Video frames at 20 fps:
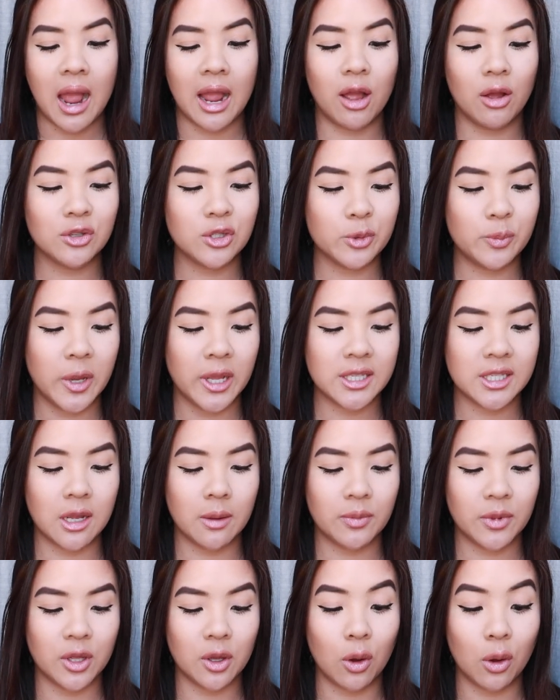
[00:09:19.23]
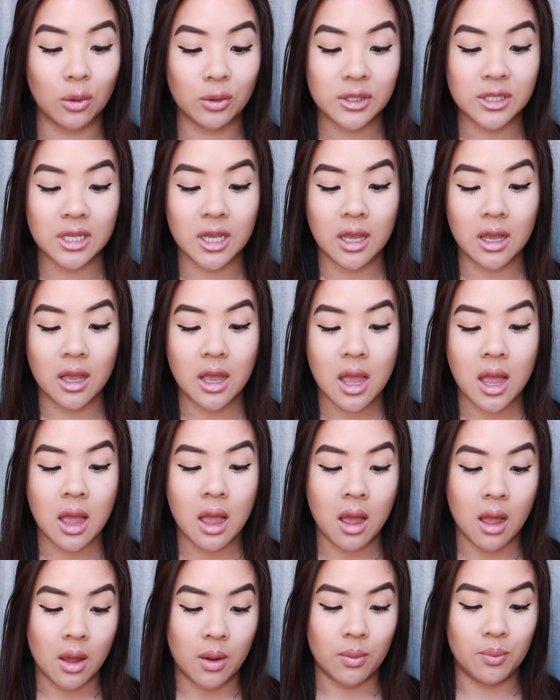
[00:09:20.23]
I also picked up the Ulta
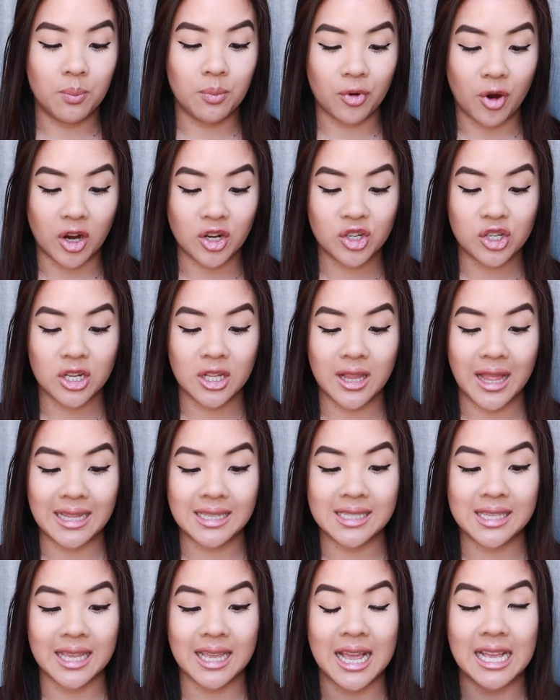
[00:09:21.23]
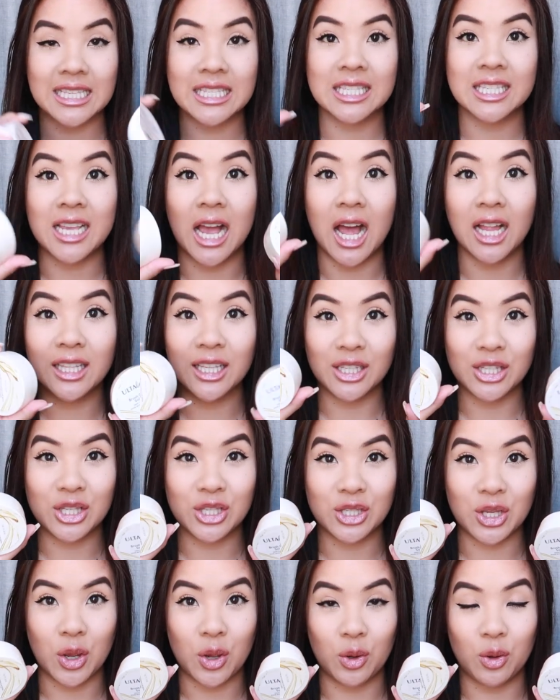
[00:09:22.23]
brush cleansing solid
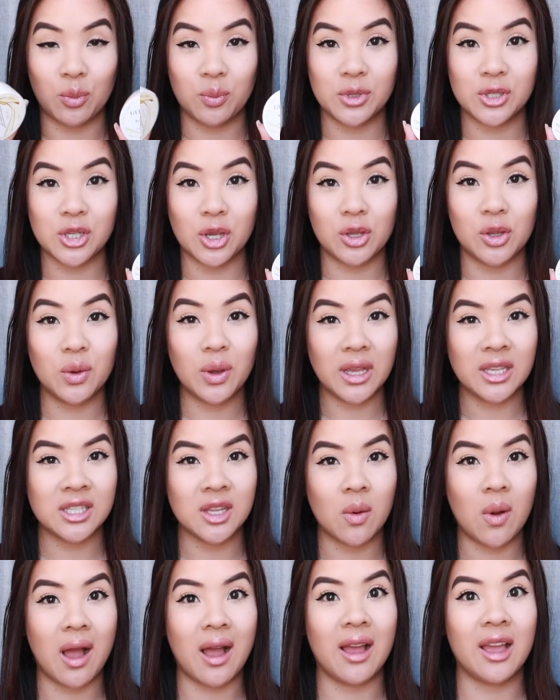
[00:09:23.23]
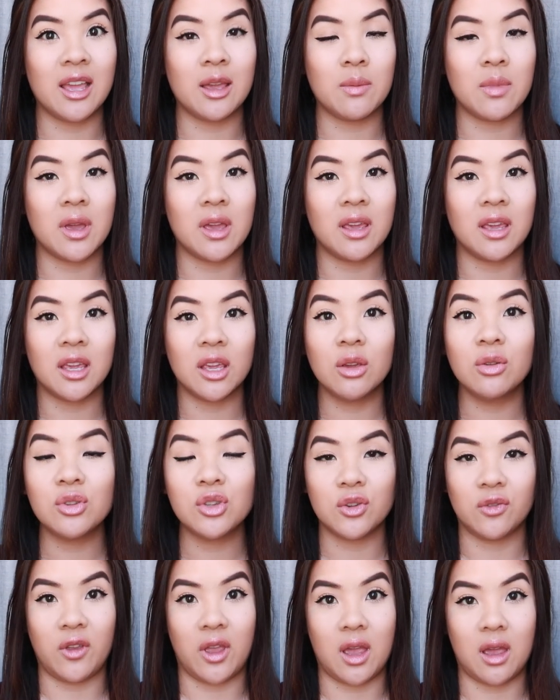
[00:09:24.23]
soap. So you guys know I am a
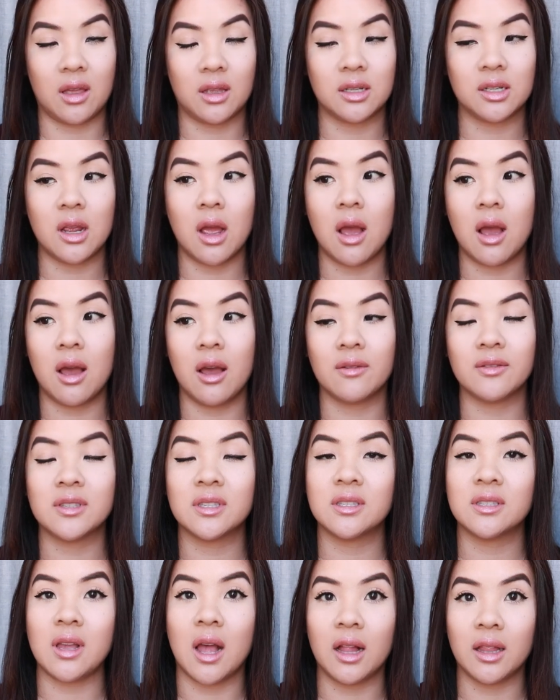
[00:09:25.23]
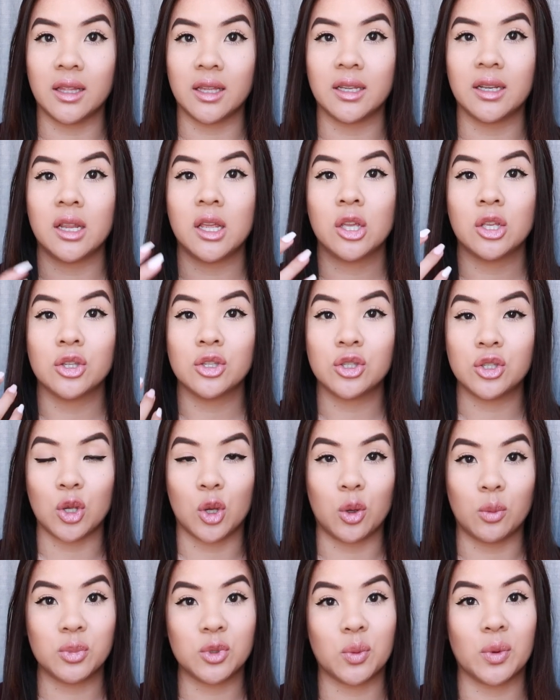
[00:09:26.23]
huge fan of solid
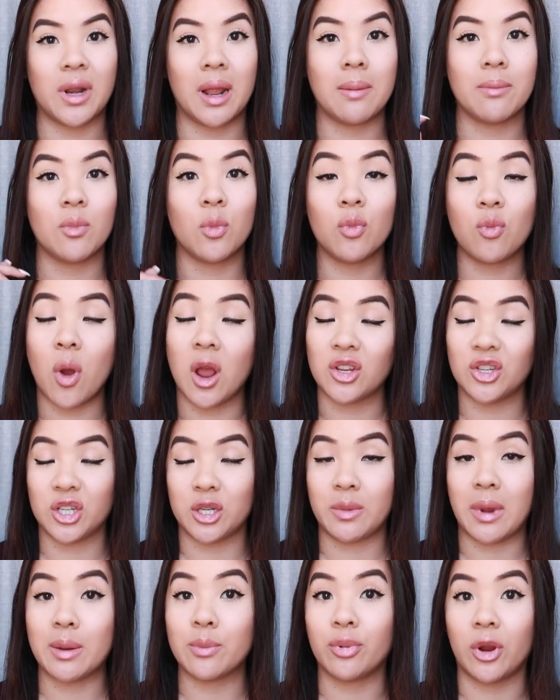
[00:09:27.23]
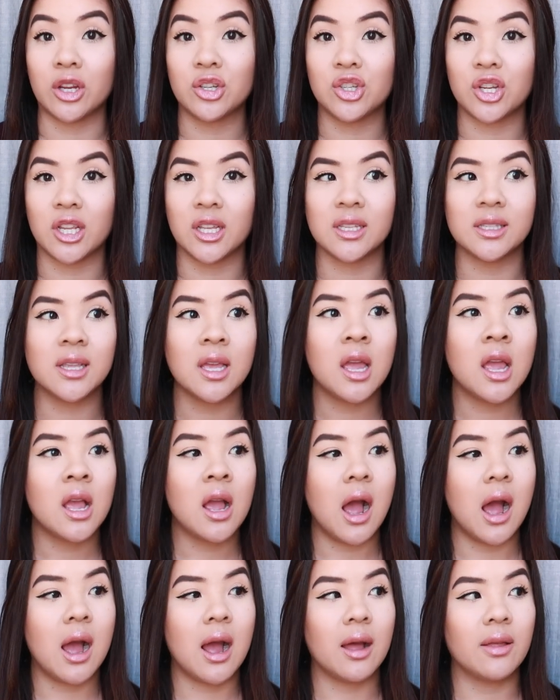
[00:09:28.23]
soaps when I'm washing my brushes.
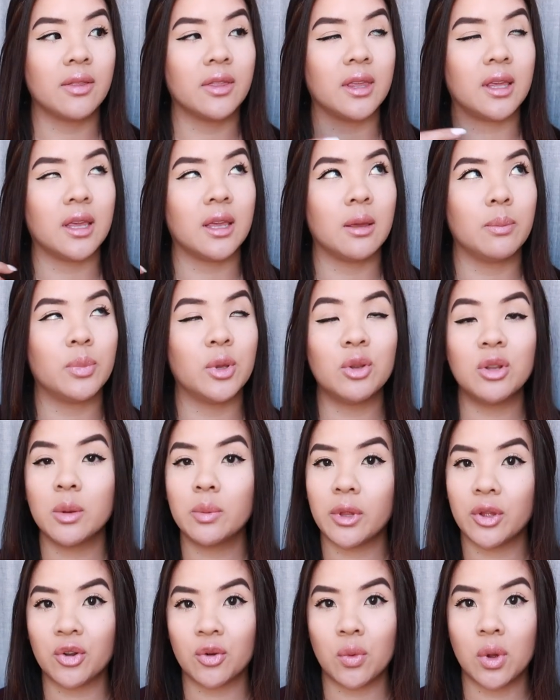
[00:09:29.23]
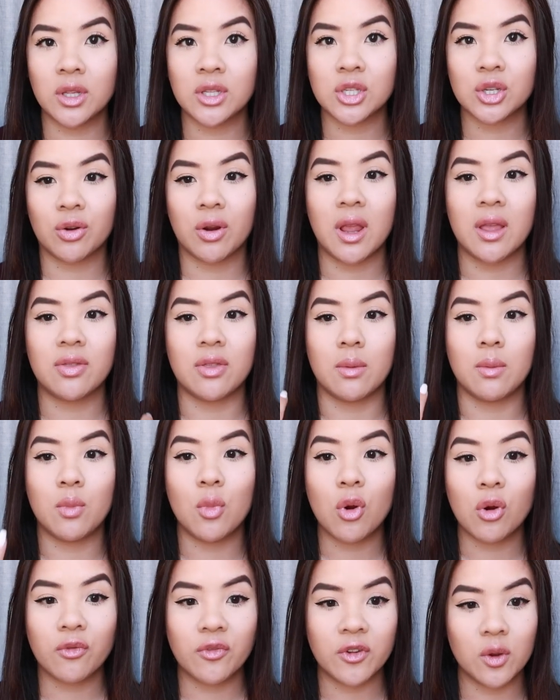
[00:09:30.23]
The Beauty Blender one's great, the
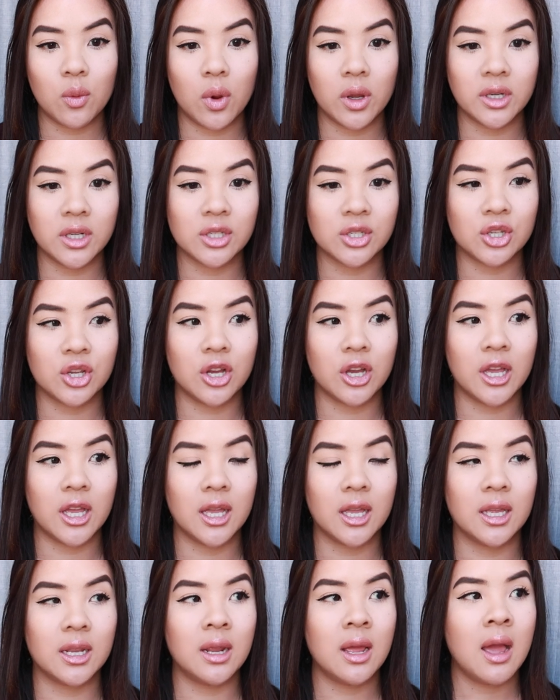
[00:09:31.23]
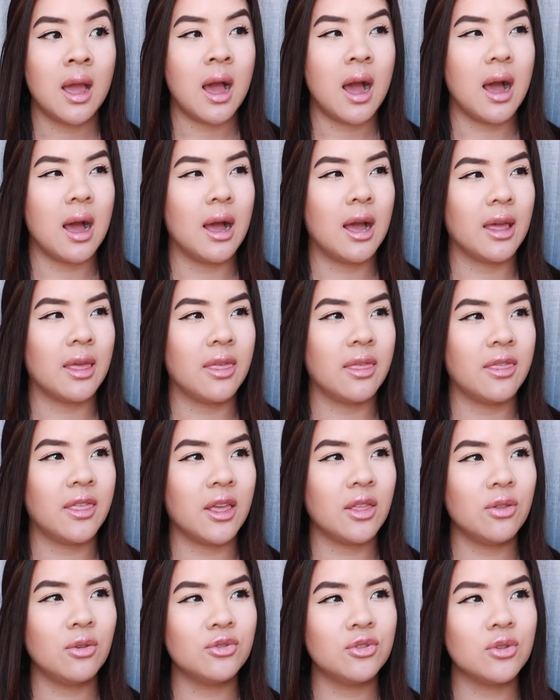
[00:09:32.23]
Morphe one is good. I
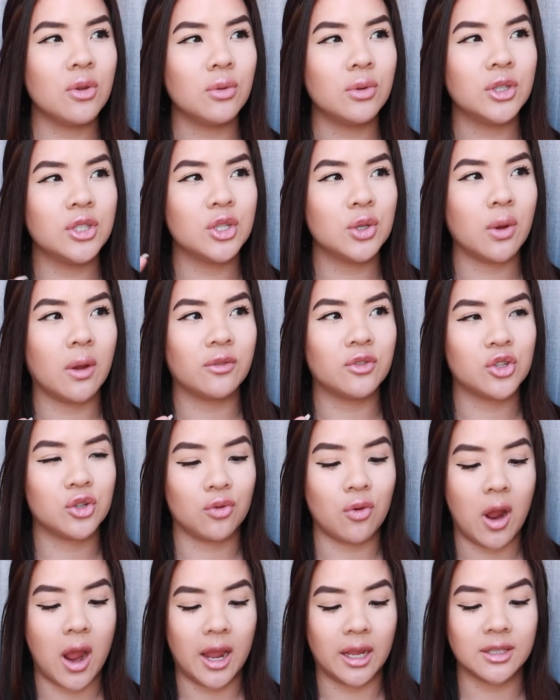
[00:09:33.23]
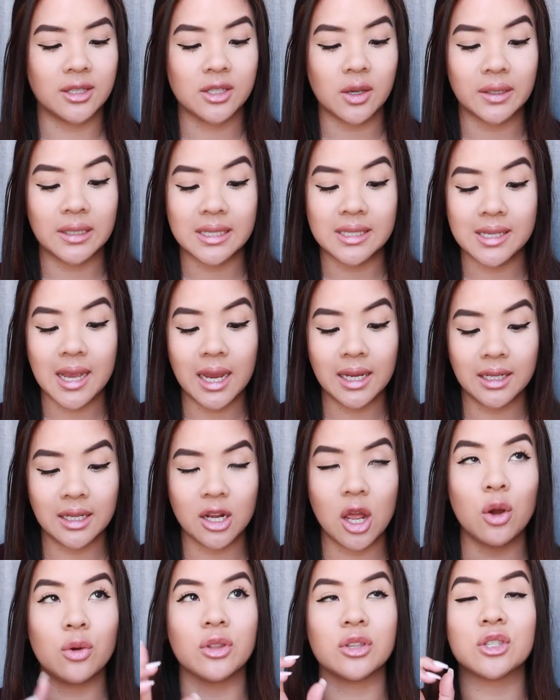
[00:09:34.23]
think those are the only two I've tried. So I
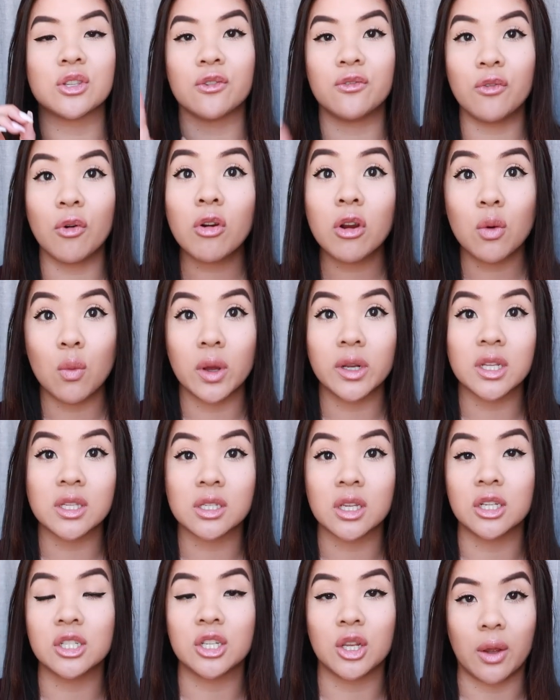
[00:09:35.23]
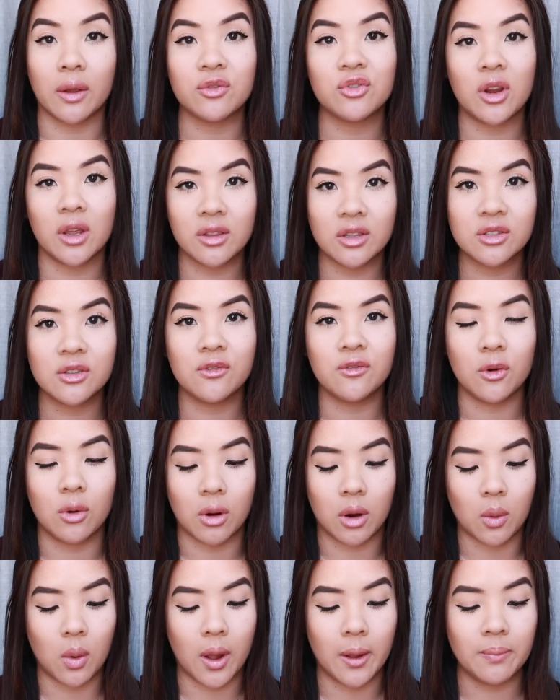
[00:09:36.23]
decided, oh, the Sephora one is good too. I've tried the
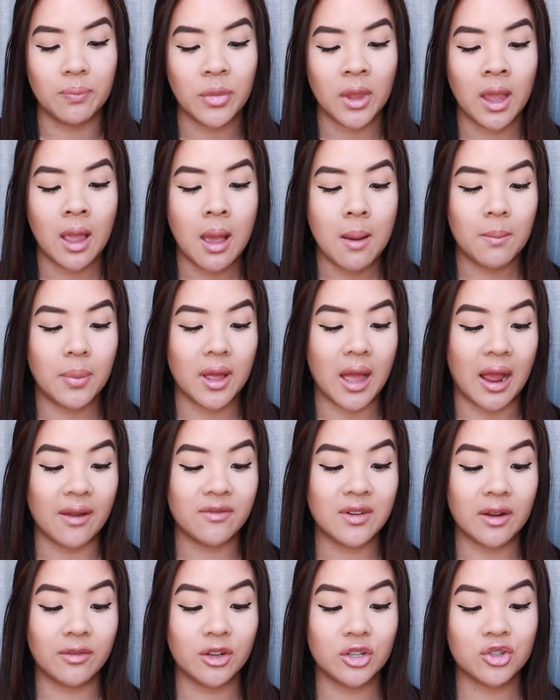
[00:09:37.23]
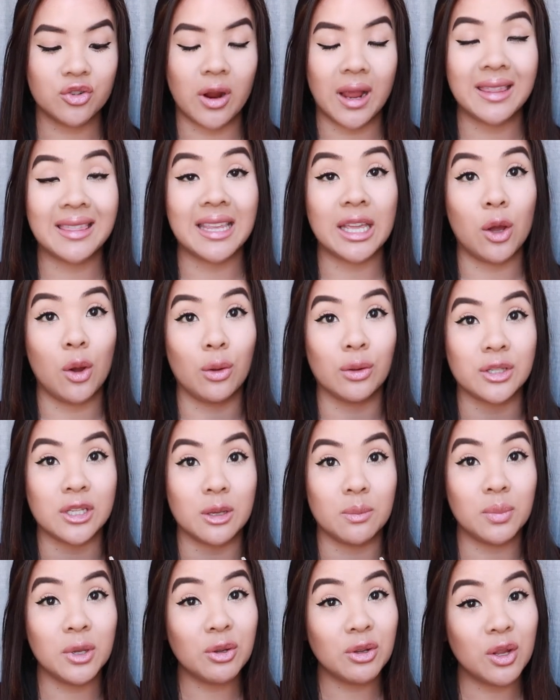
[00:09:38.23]
Sephora one, but I've never tried the
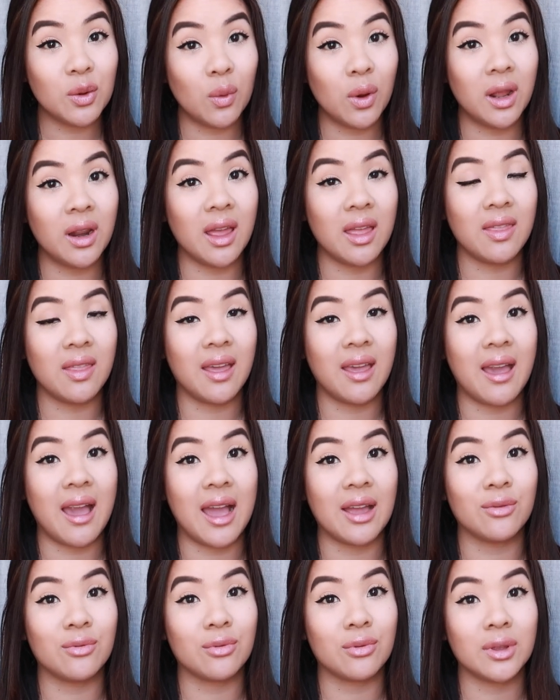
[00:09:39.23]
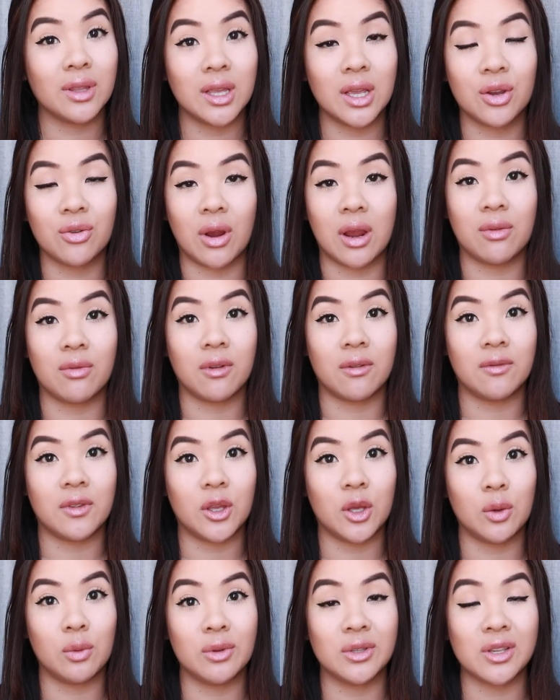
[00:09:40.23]
Ulta Beauty one, and they had really great
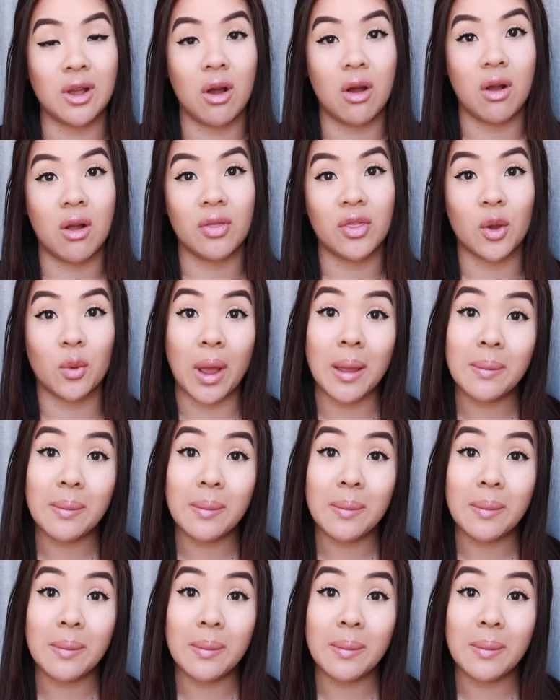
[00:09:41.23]
reviews on the